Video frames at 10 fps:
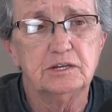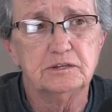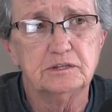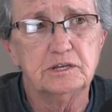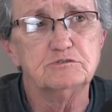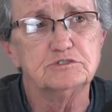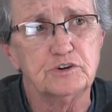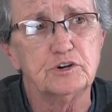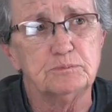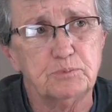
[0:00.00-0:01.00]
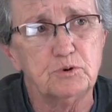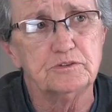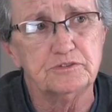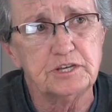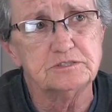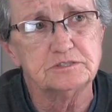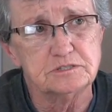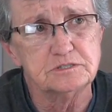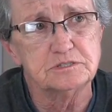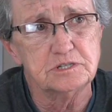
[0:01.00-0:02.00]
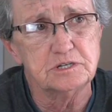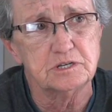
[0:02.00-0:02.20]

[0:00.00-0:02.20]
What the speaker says: they was very important things to the city,